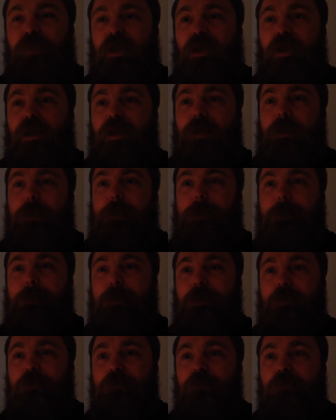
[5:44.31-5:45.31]

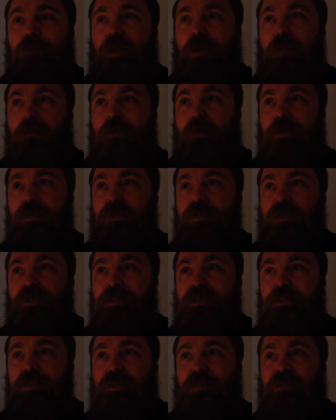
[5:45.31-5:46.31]
And I
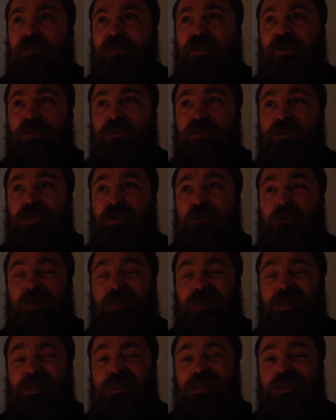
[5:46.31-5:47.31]
apologize that the videos are
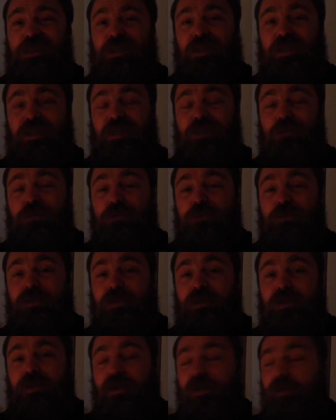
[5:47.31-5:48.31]
being sucky at the
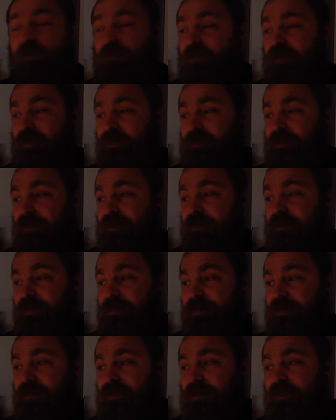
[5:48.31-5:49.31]
moment, but
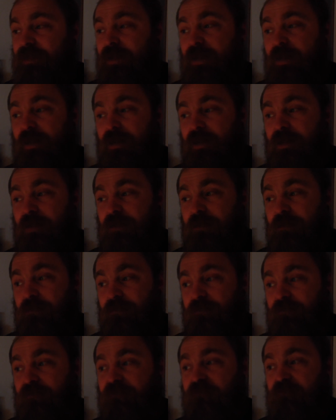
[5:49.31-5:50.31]
I
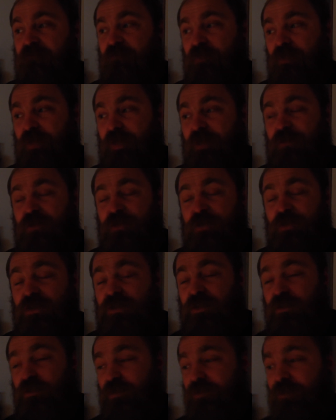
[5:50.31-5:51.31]
will get to you
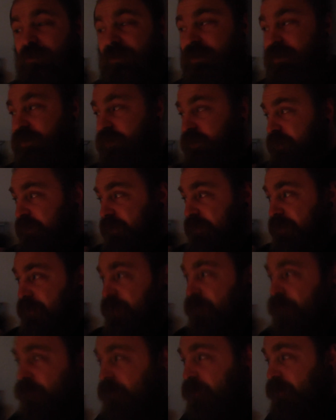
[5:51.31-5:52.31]
as soon as we get settled
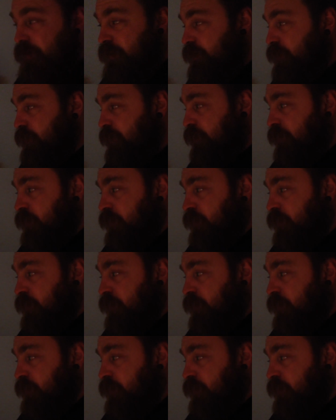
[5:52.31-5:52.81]
and all that.